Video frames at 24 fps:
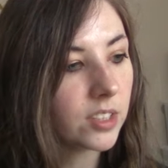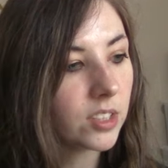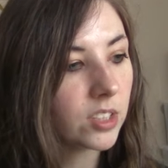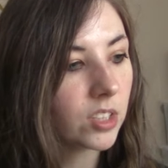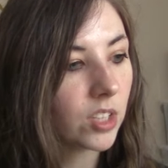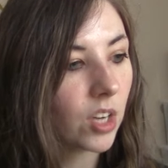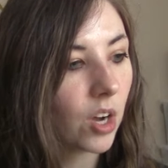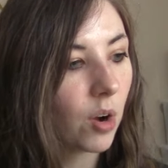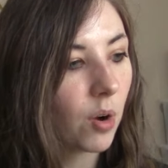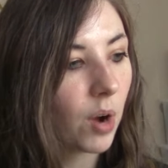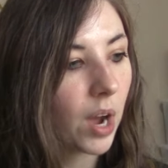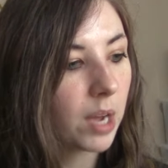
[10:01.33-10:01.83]

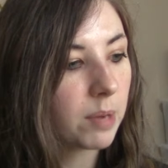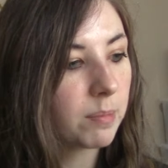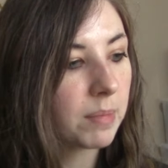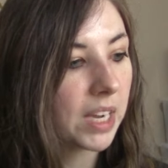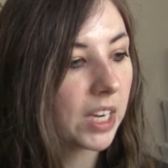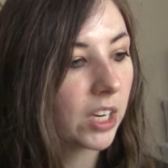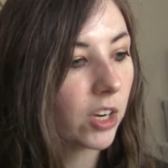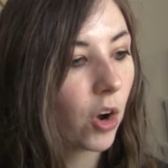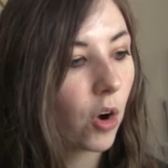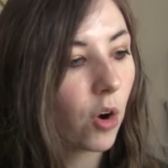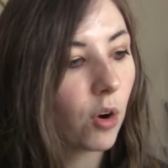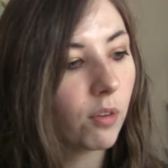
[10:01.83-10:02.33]
so I
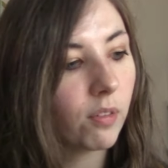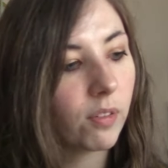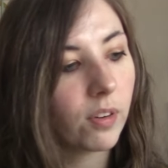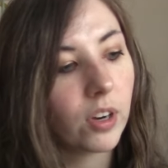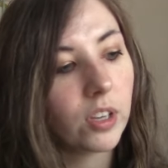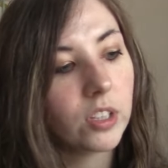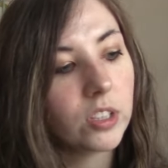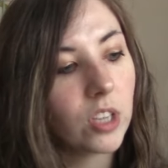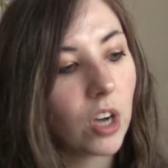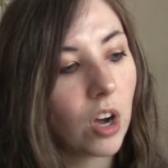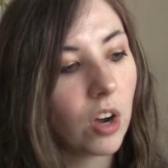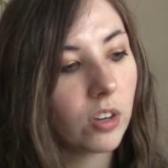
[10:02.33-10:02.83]
made over
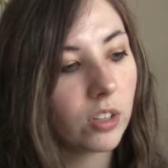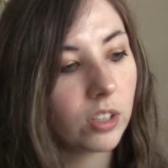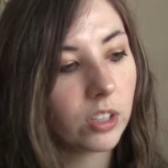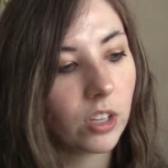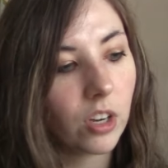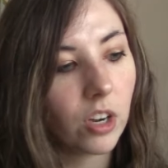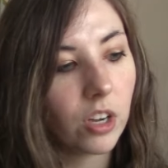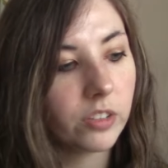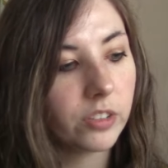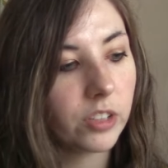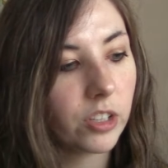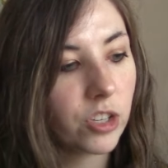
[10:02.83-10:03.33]
a dollar
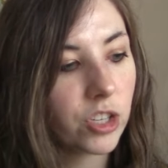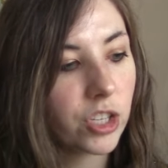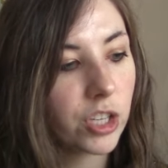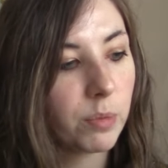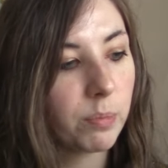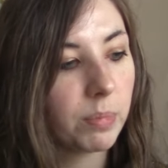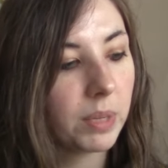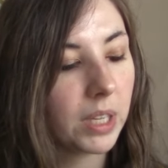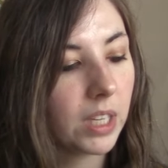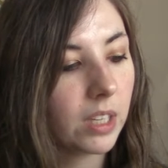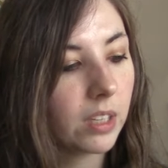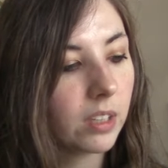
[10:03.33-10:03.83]
on their
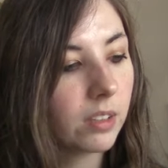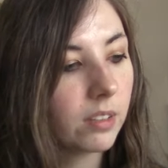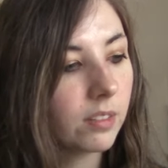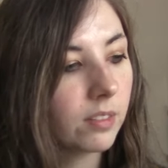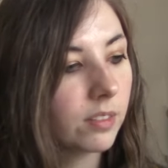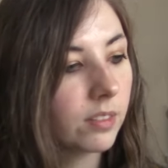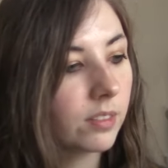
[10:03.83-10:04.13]
shipping.